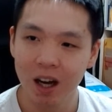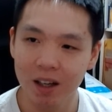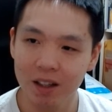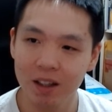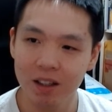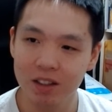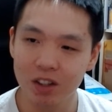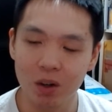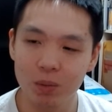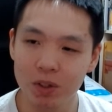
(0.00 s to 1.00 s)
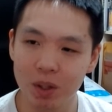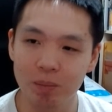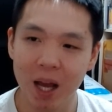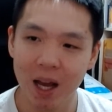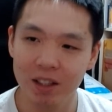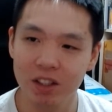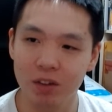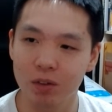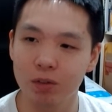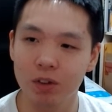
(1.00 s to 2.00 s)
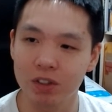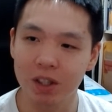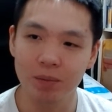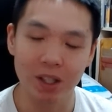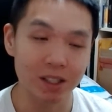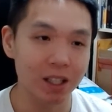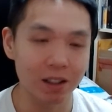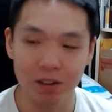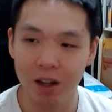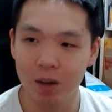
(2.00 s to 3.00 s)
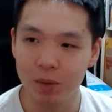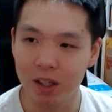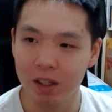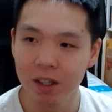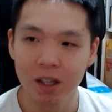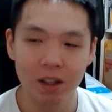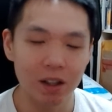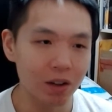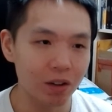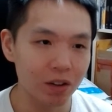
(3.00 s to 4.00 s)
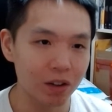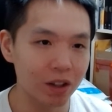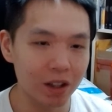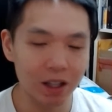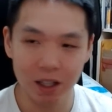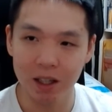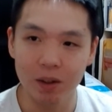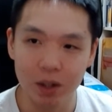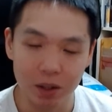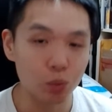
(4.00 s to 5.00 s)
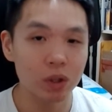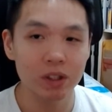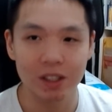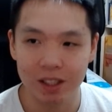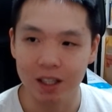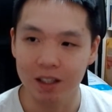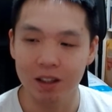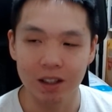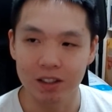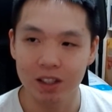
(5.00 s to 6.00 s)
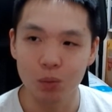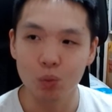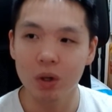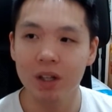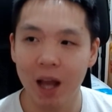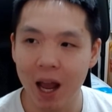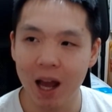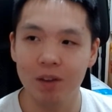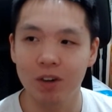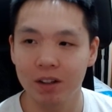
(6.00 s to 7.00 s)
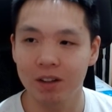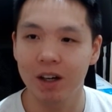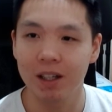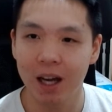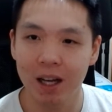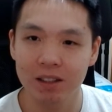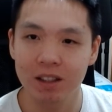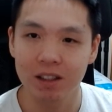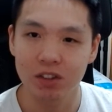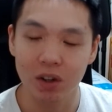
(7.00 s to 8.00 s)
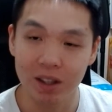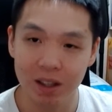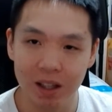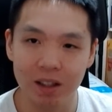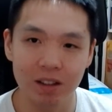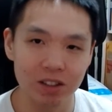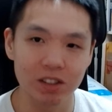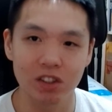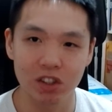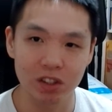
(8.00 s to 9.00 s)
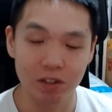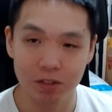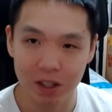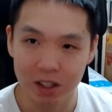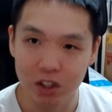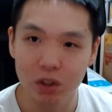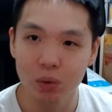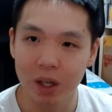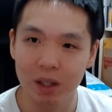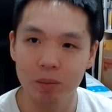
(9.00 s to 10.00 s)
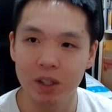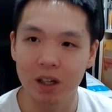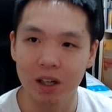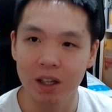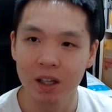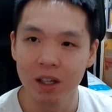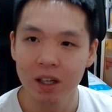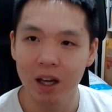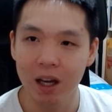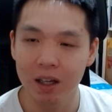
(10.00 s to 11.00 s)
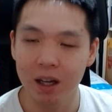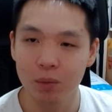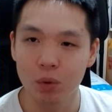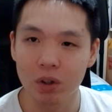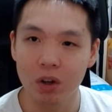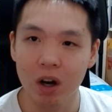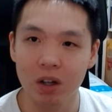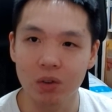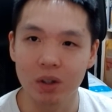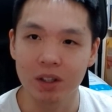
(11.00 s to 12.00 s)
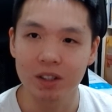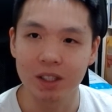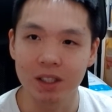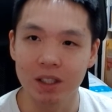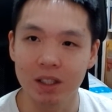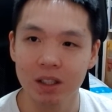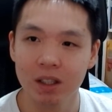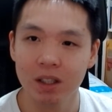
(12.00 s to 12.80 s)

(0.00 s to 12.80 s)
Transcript: I think it's almost a pass through for something, say, Llama, there it, it, it wouldn't cite things it wouldn't have online access so i think this is just a very new api and and we're not going to see